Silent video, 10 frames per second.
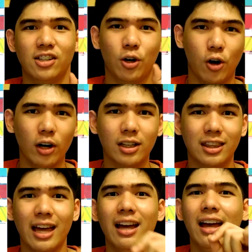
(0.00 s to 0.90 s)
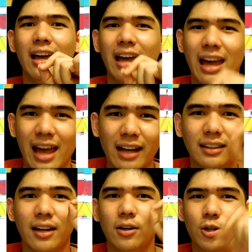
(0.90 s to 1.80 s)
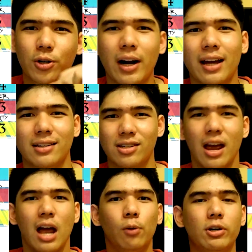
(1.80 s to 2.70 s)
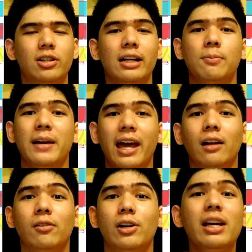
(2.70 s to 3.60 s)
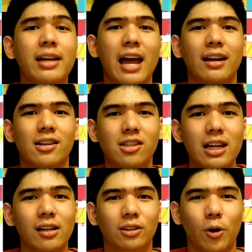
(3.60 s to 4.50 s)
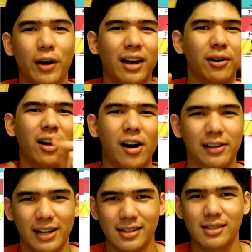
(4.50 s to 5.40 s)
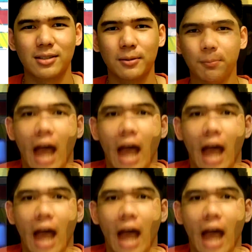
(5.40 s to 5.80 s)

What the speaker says: And as a good thing, it trades, which lets MIkhail regain a seal token regardless.